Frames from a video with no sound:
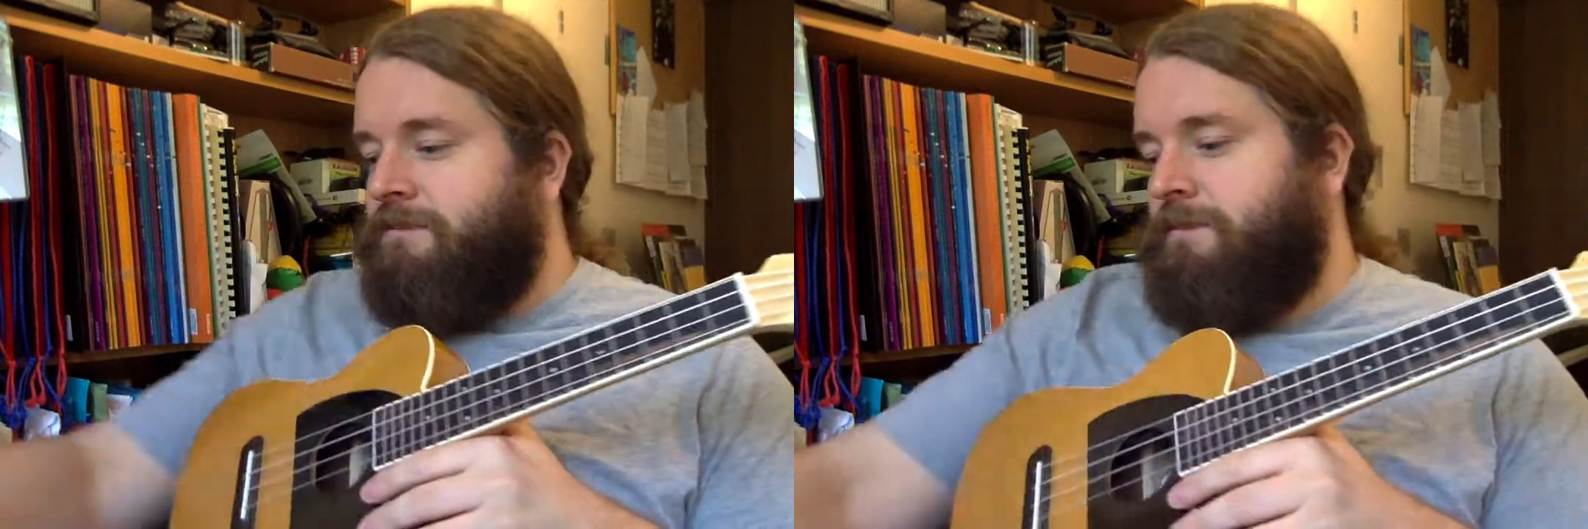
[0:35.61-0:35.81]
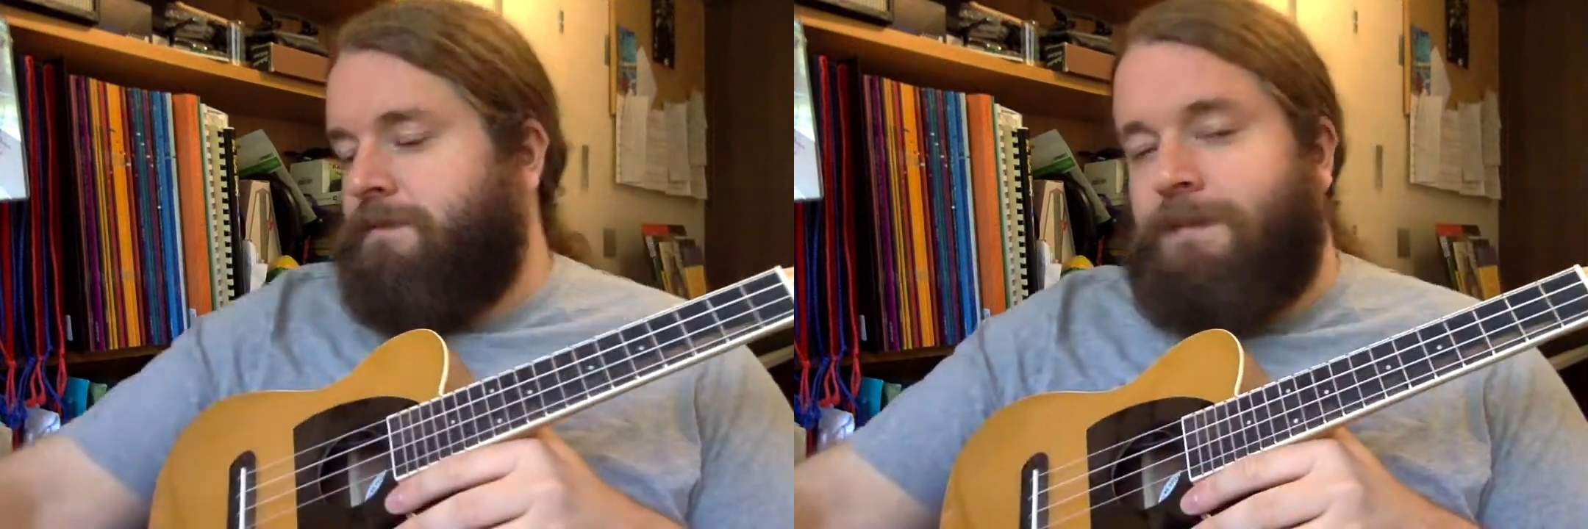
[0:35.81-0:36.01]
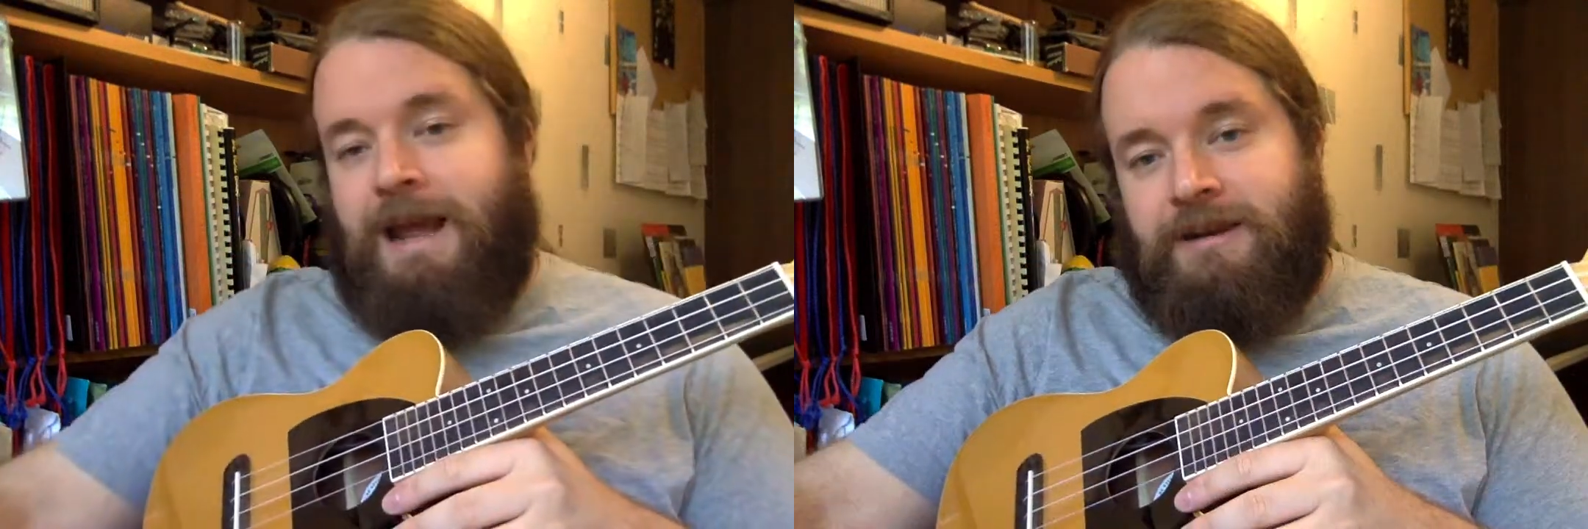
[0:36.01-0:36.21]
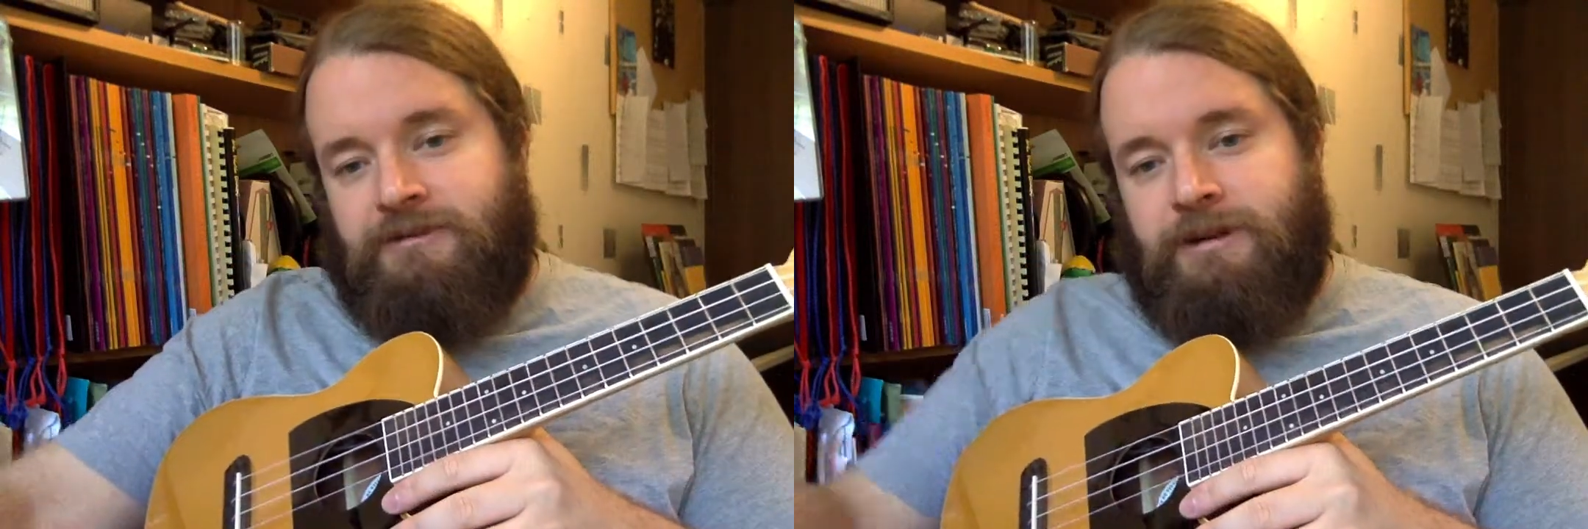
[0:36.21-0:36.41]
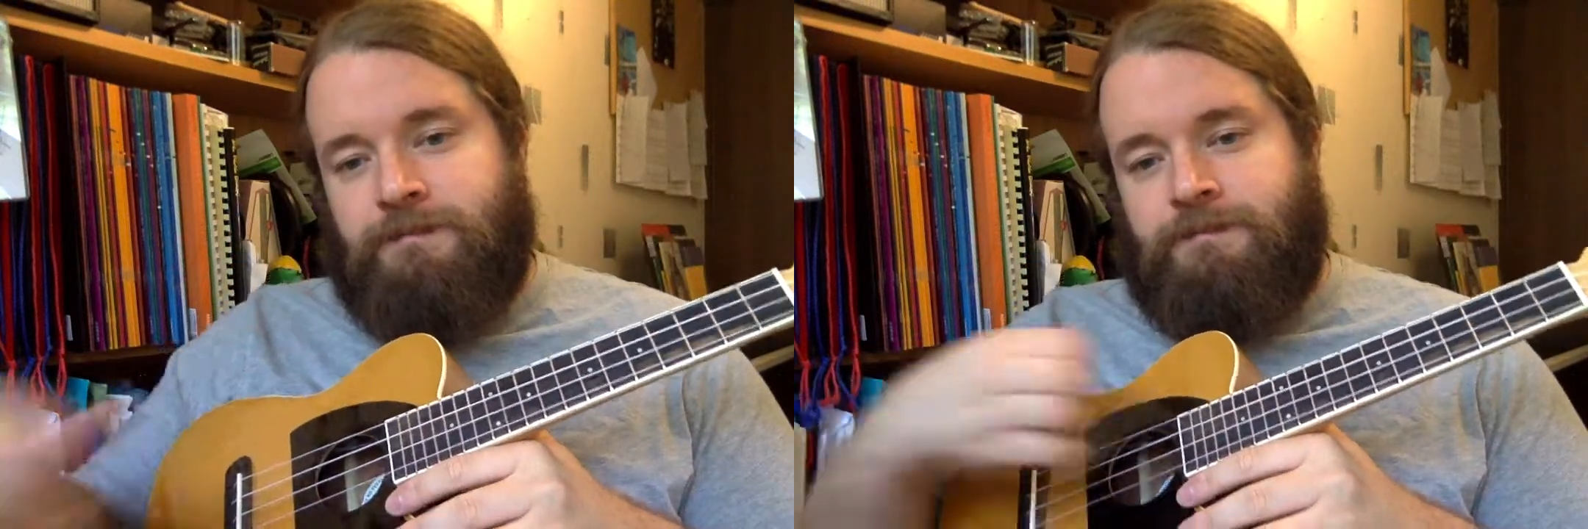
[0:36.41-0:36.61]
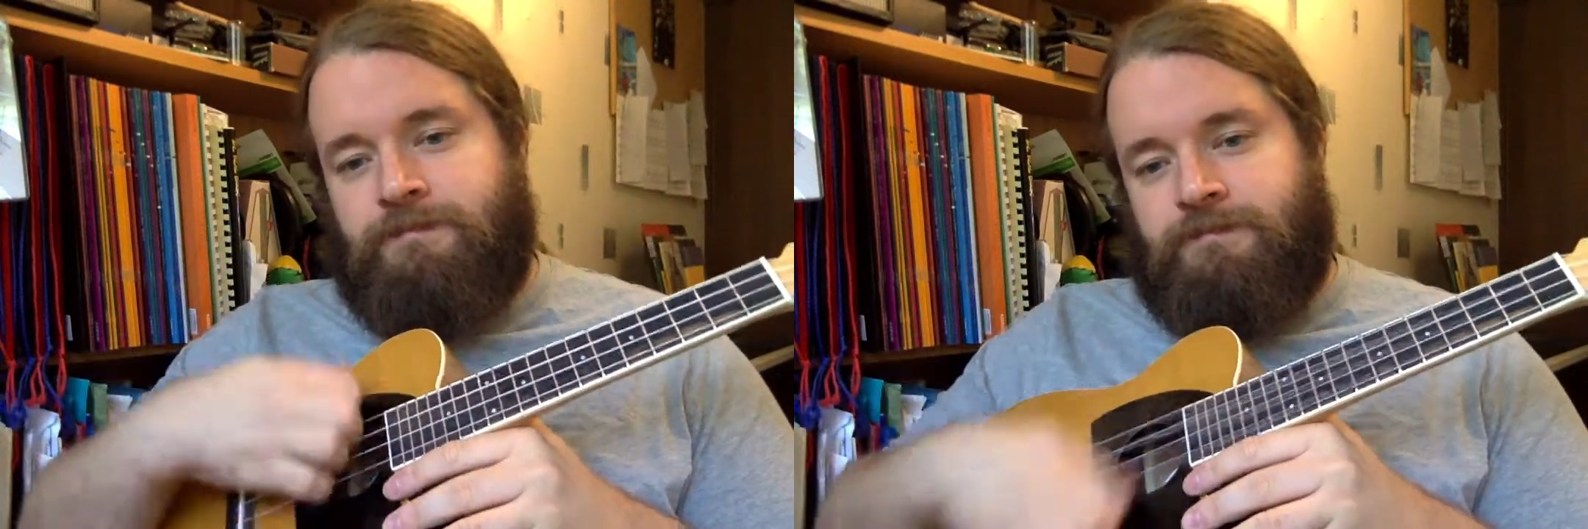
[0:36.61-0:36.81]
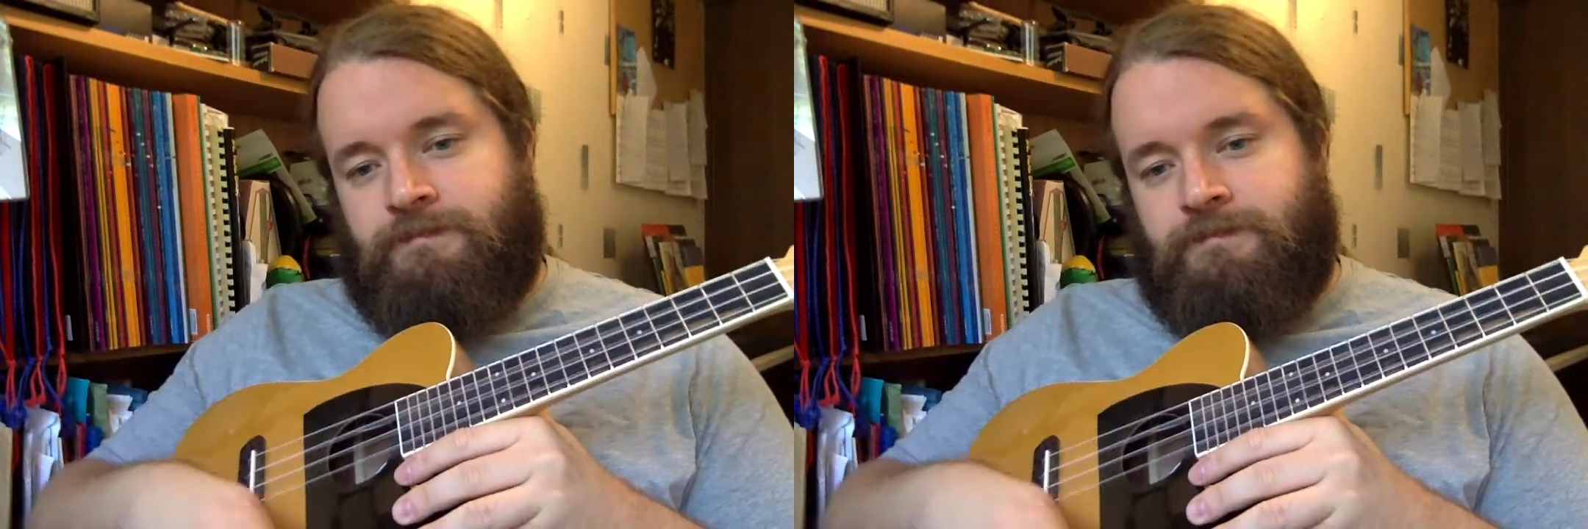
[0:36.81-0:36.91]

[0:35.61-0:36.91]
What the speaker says: with the plectrum,